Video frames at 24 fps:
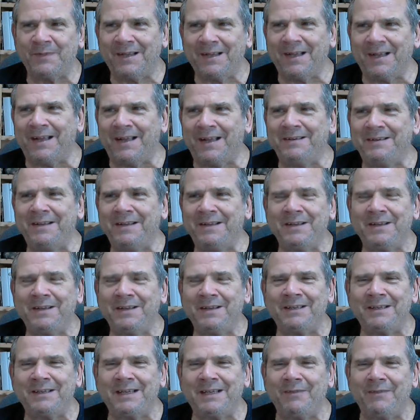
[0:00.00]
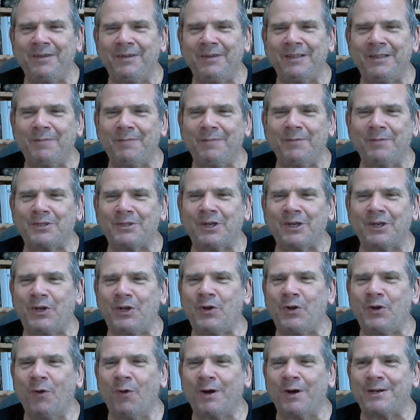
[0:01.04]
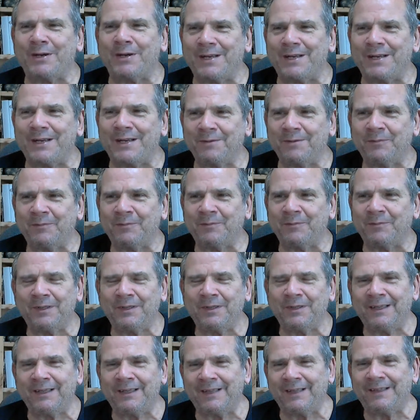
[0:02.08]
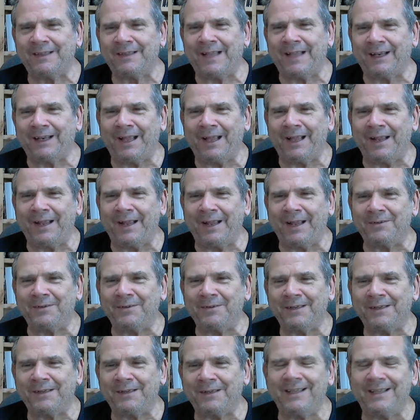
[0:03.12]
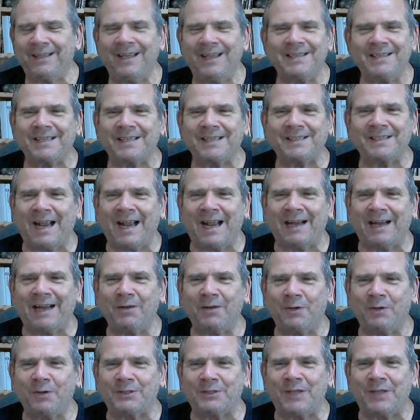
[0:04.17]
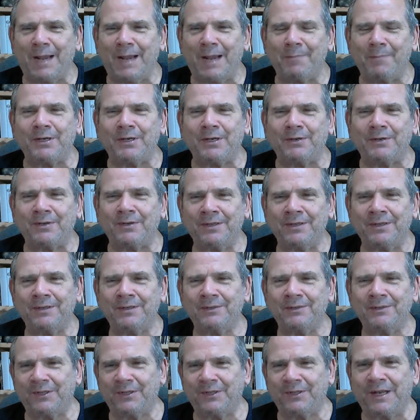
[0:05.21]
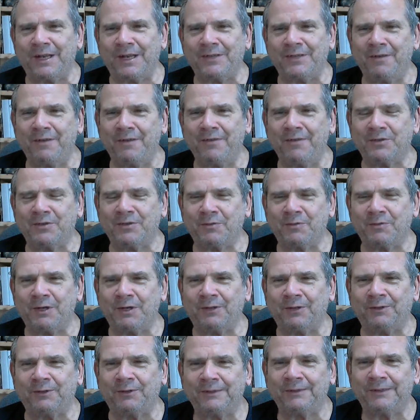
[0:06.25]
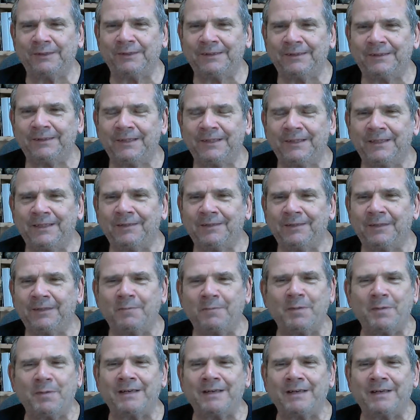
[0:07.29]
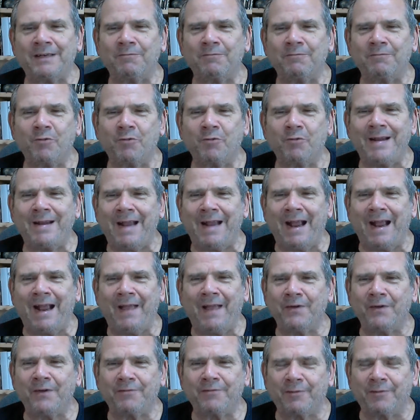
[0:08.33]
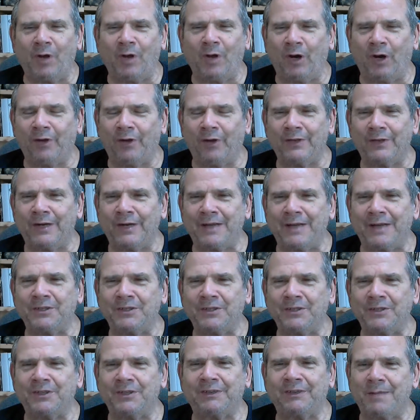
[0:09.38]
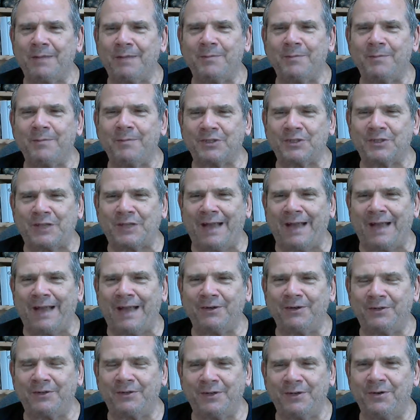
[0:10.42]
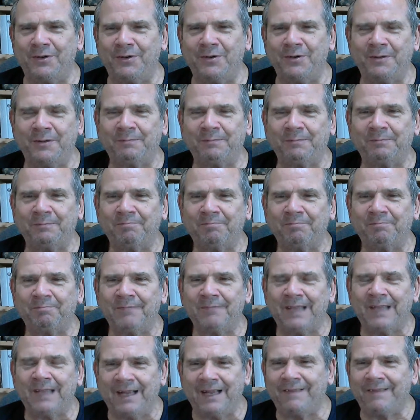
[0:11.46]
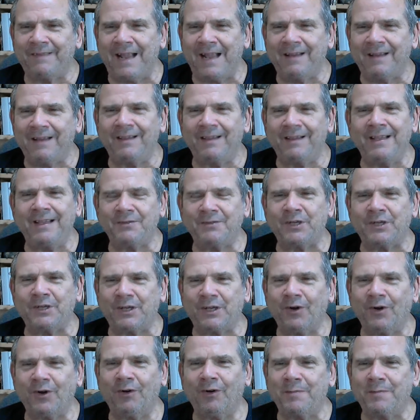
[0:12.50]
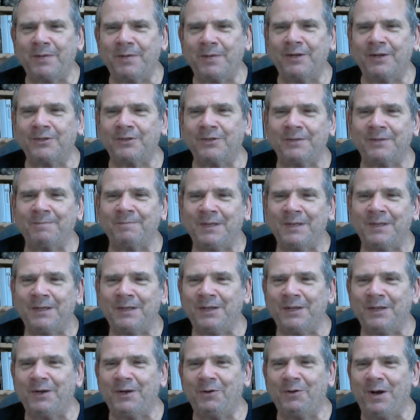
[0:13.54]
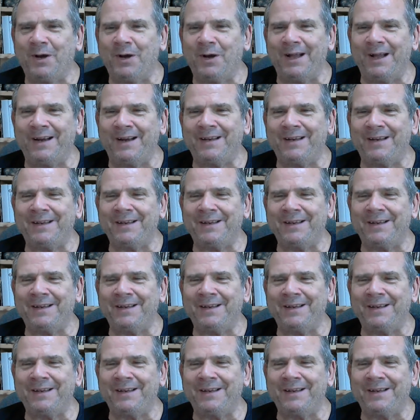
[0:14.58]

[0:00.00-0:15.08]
and giving them a security in that land. And that's exactly what's happened to the nation of Israel. They've been regathered from all of the nations that they've been scattered to, and they live securely because, you know what?